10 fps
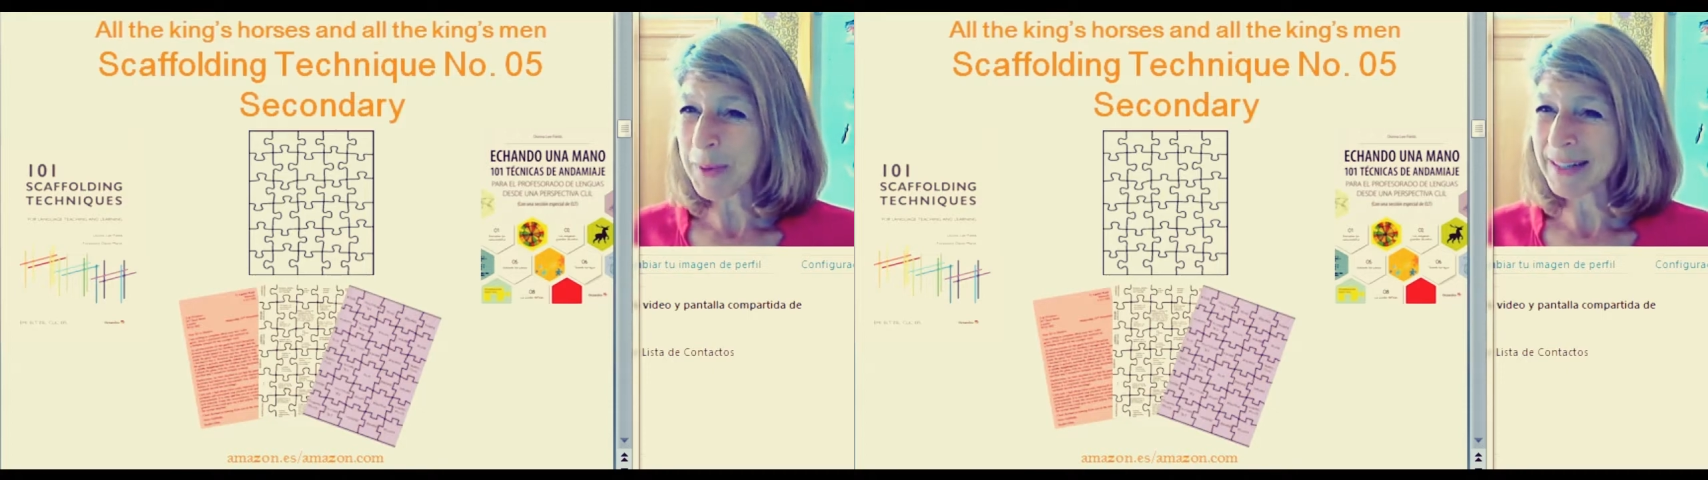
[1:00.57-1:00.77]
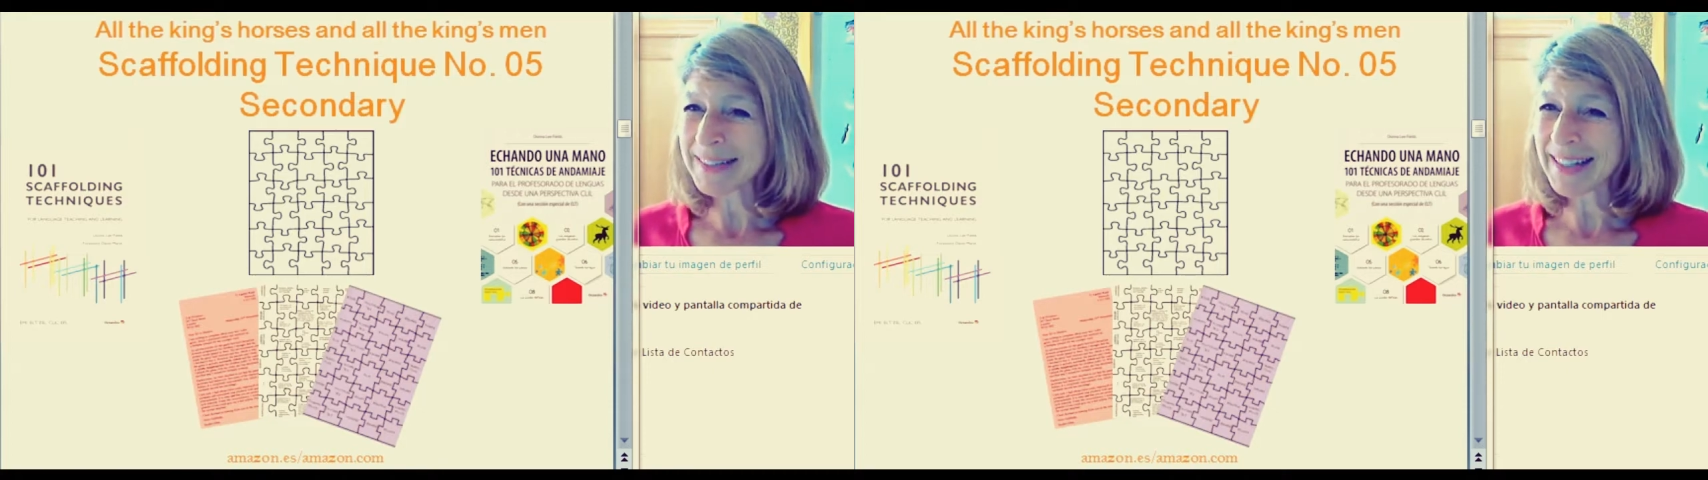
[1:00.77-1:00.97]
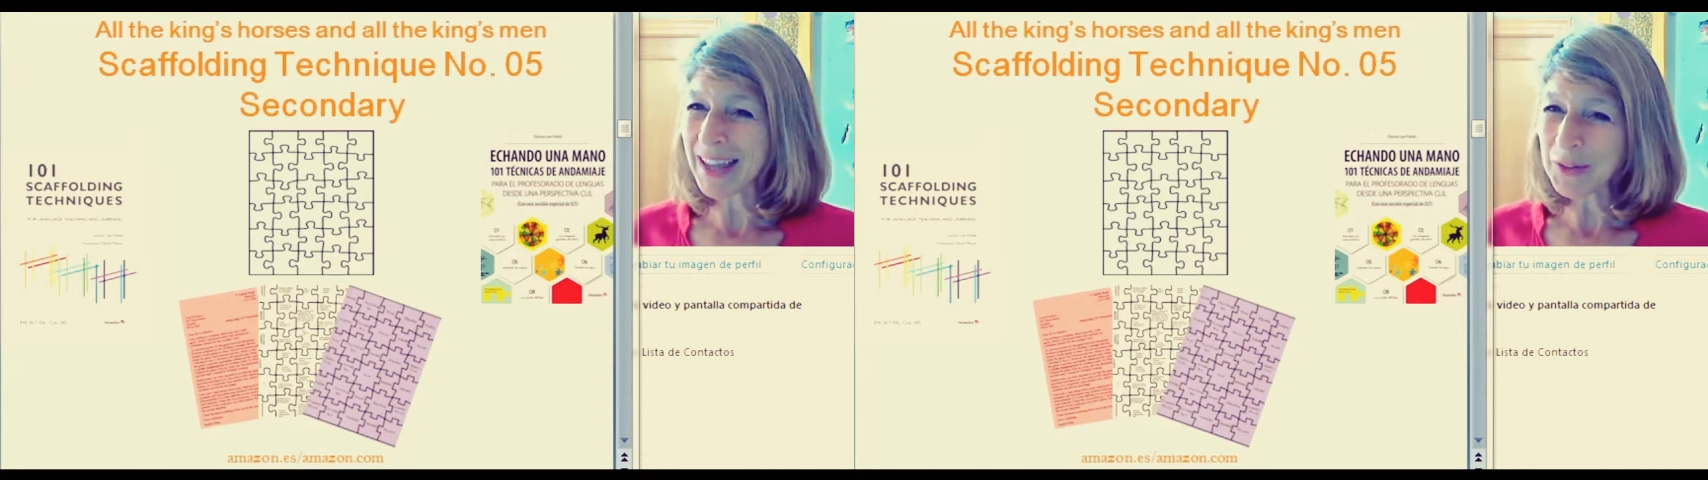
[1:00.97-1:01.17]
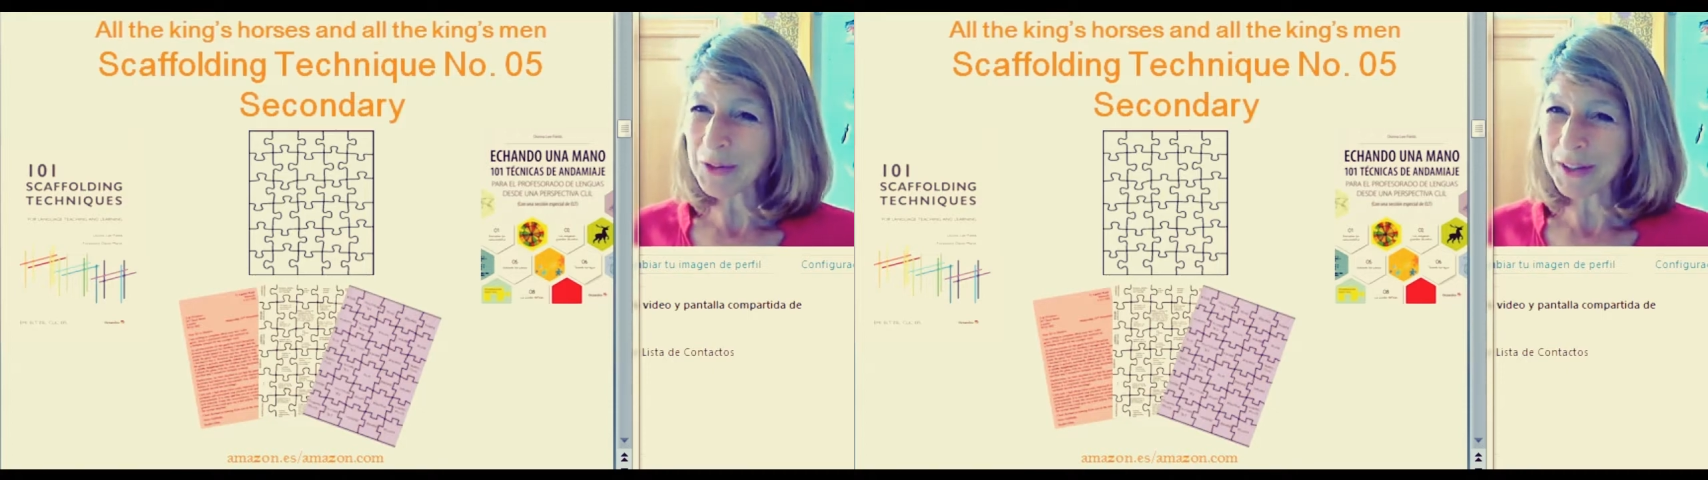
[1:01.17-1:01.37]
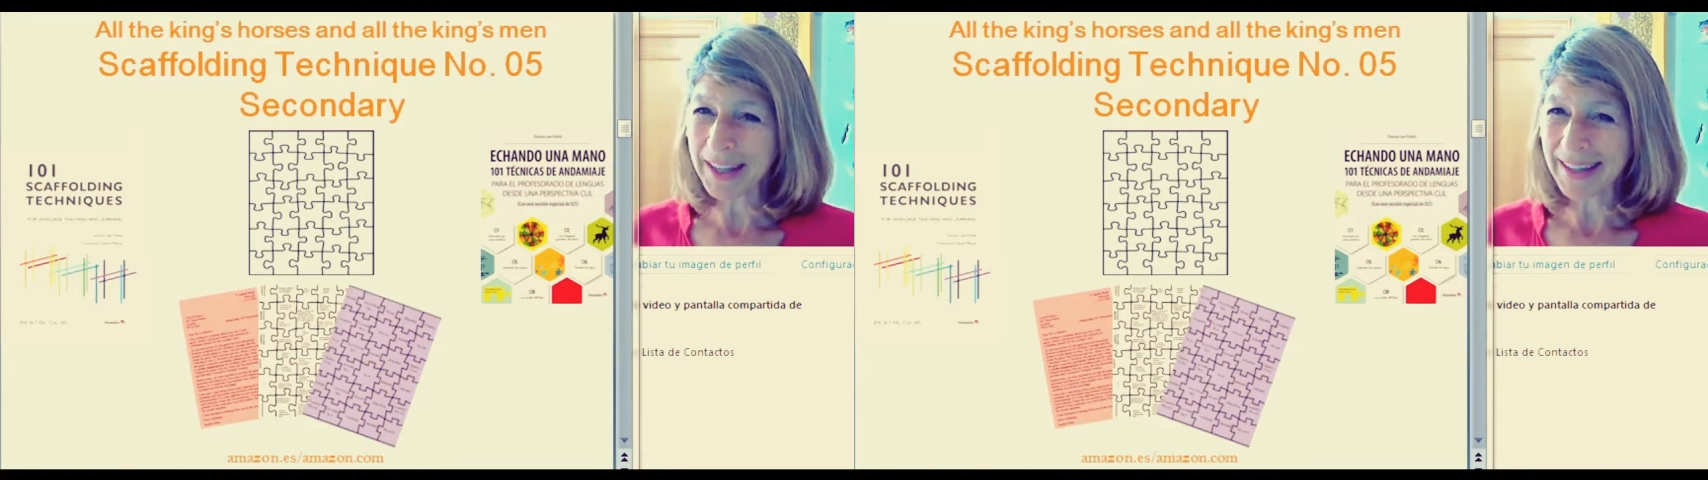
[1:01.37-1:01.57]
back
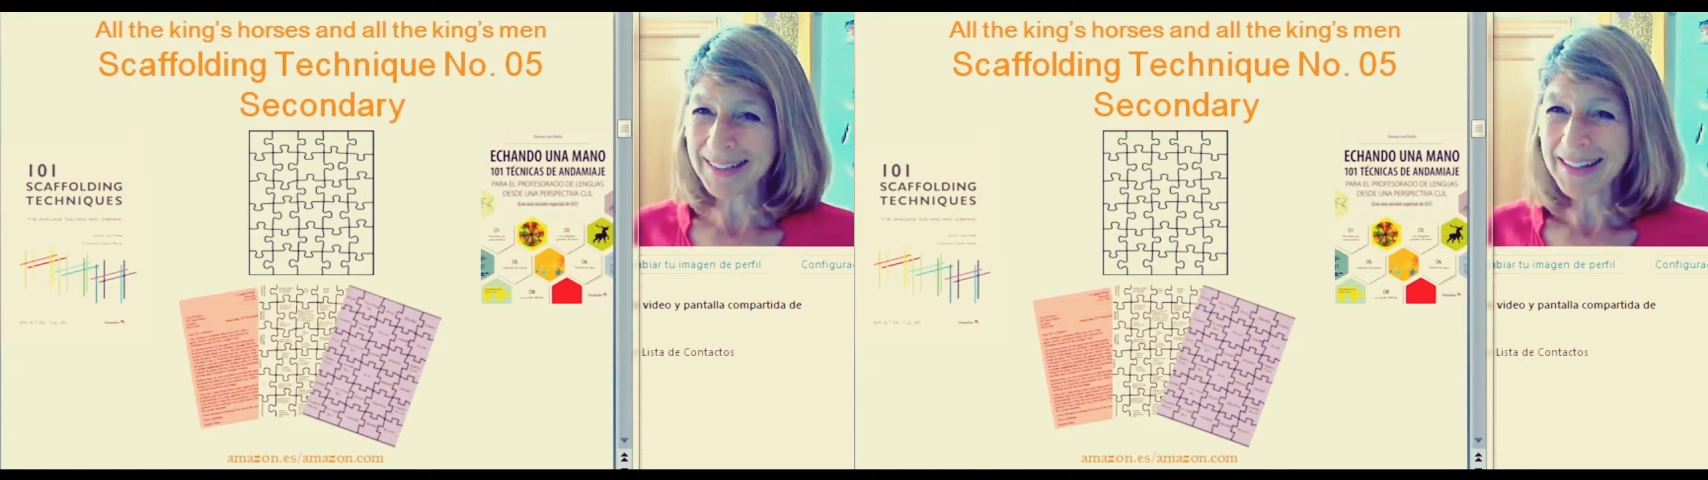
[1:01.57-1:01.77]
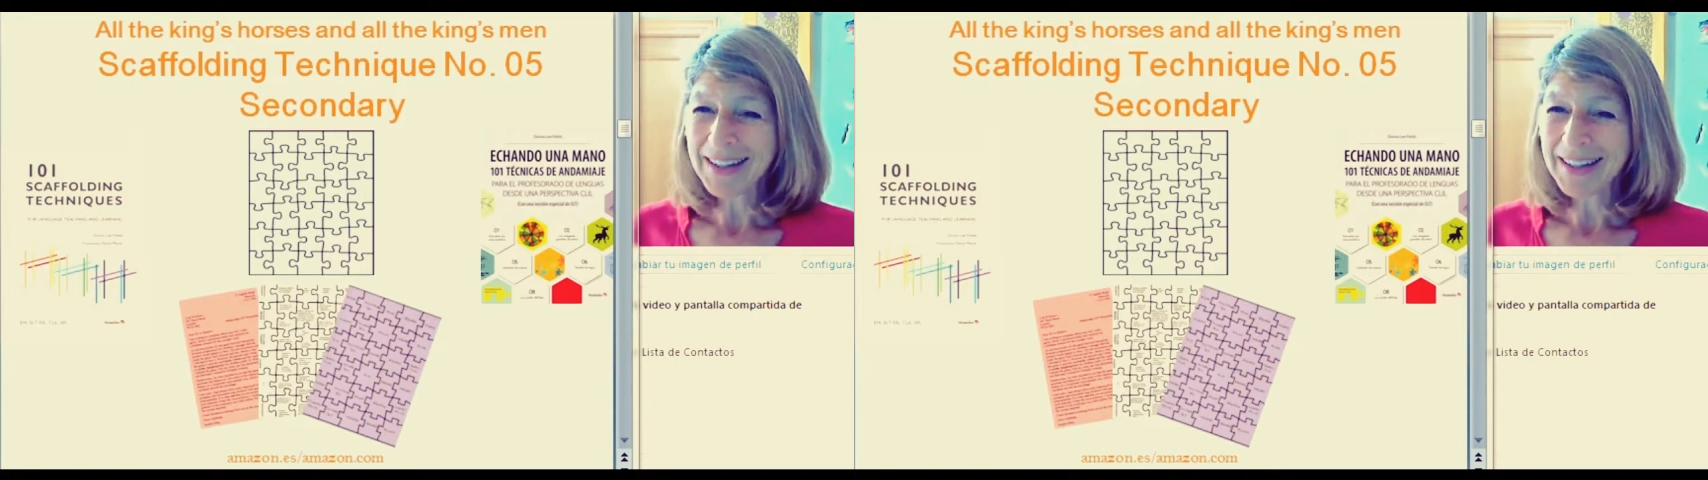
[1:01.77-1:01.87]
together again.